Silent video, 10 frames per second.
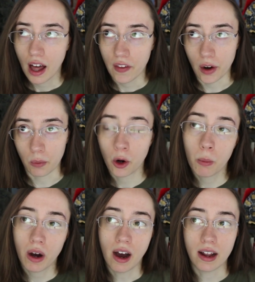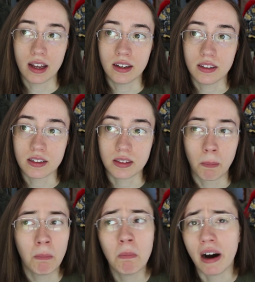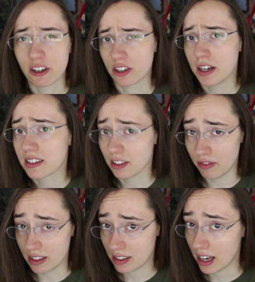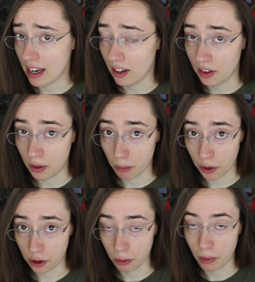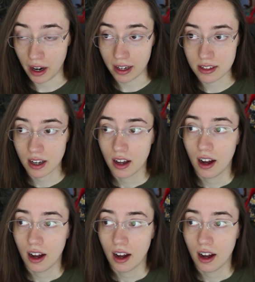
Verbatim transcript: that robot is much less sophisticated than murderbot